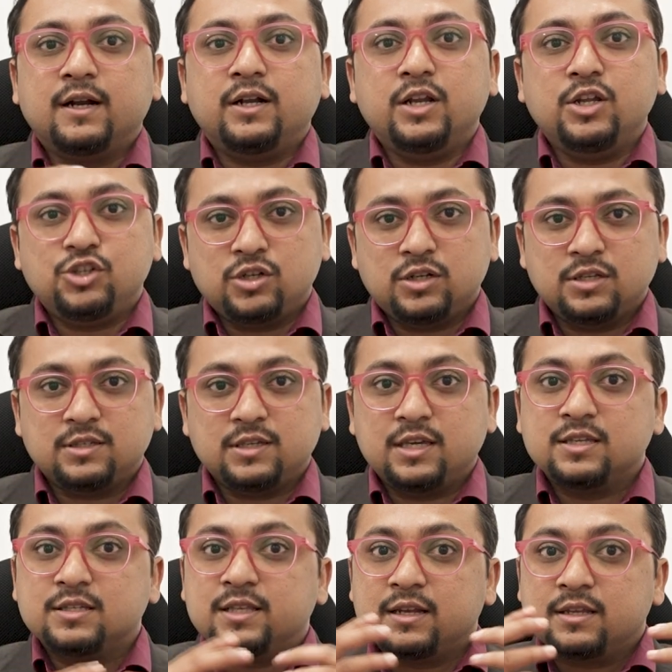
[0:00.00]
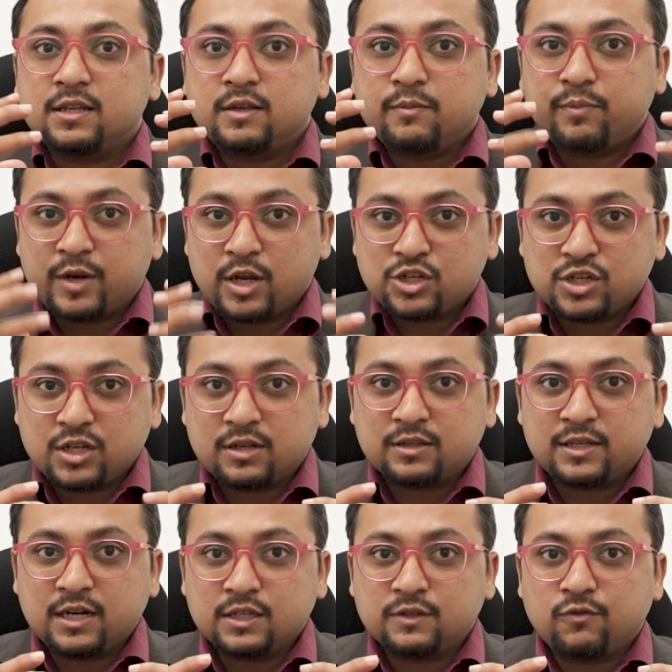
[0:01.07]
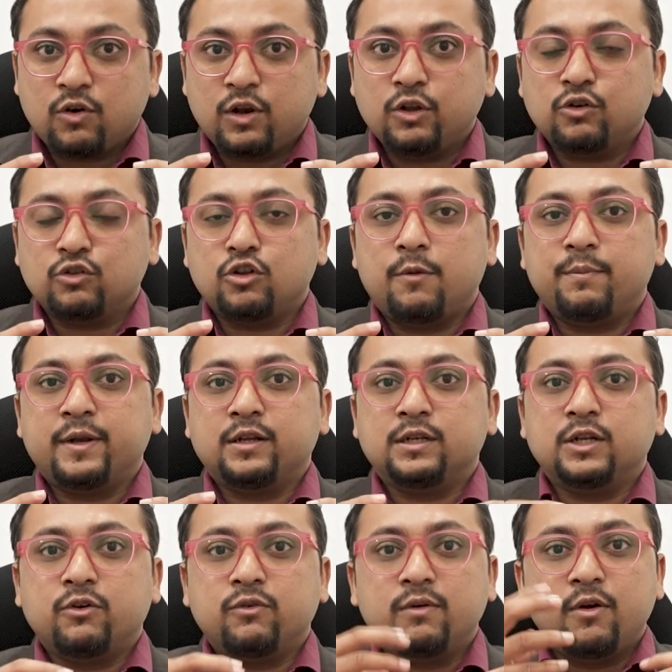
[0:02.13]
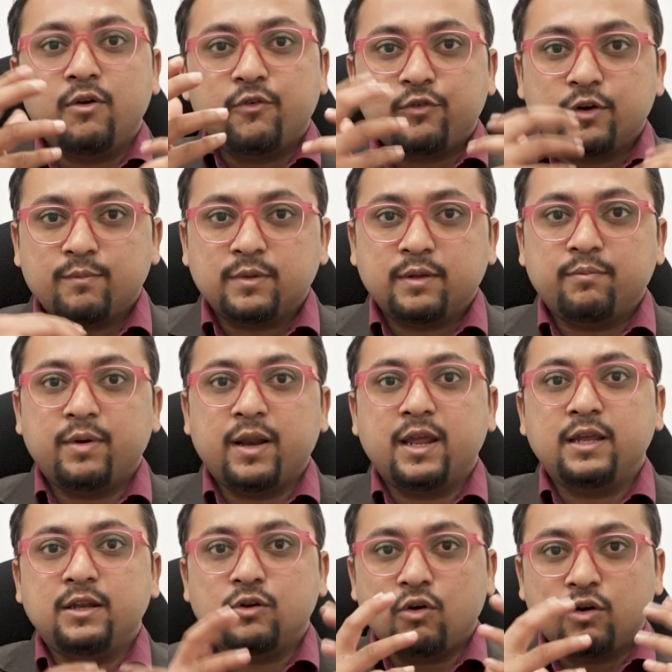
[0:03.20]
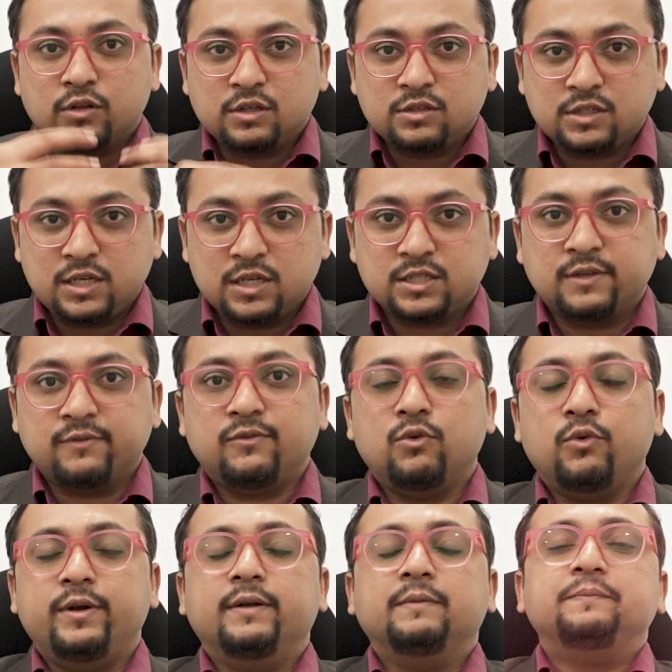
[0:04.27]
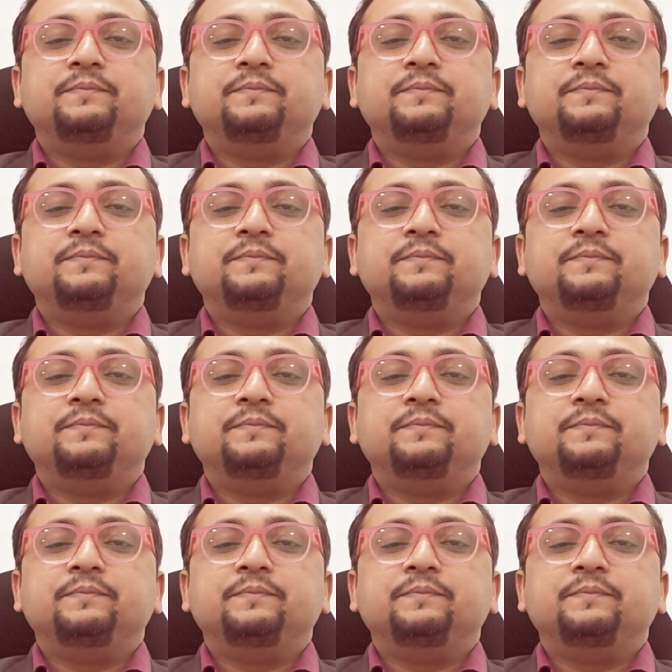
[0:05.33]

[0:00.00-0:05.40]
condition is. Is there any pressure that is falling on the optic nerve from the brain or the CSF fluid?